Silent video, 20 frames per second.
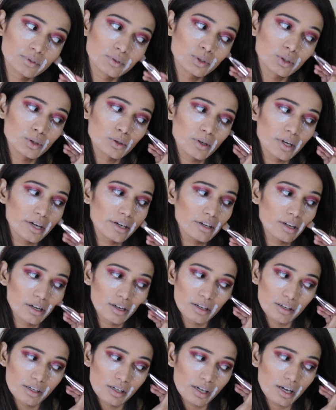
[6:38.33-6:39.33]
do it.
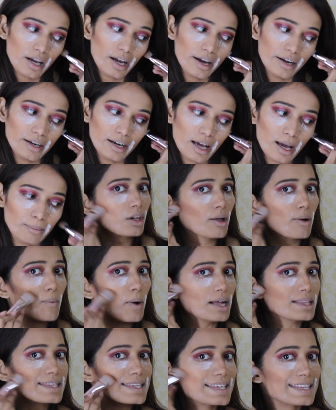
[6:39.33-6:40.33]
And
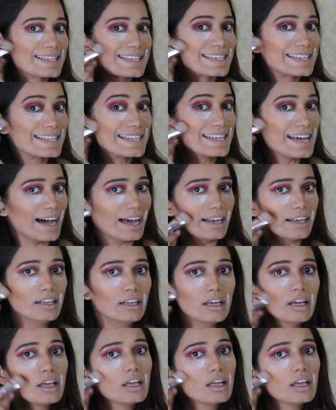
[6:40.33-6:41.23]
once it's done,